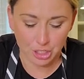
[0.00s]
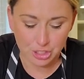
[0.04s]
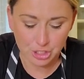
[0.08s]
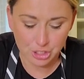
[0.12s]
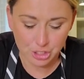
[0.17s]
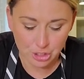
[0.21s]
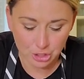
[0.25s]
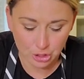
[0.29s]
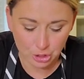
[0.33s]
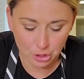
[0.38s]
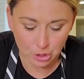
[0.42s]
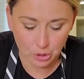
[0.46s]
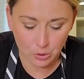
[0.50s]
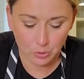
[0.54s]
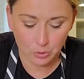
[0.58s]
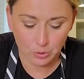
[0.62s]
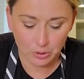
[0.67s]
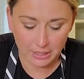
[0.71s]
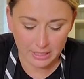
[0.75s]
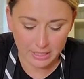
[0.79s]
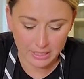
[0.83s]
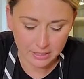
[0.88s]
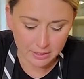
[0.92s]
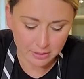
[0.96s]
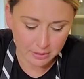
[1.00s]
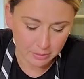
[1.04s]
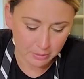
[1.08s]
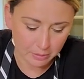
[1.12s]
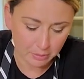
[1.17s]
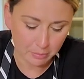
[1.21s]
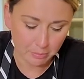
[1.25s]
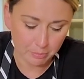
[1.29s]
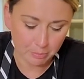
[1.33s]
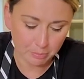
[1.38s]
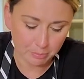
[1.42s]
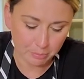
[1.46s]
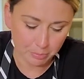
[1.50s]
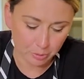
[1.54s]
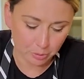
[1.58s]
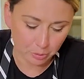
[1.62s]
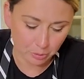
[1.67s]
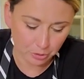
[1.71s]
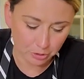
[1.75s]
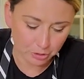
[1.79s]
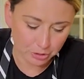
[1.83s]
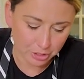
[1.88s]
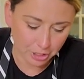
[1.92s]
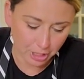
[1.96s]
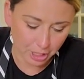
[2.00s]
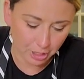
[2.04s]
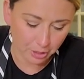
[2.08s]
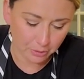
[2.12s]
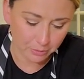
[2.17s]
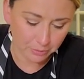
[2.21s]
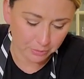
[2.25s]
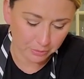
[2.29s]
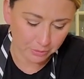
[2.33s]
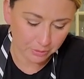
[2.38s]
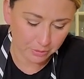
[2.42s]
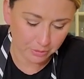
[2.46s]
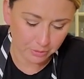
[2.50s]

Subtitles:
slowly pull the dough,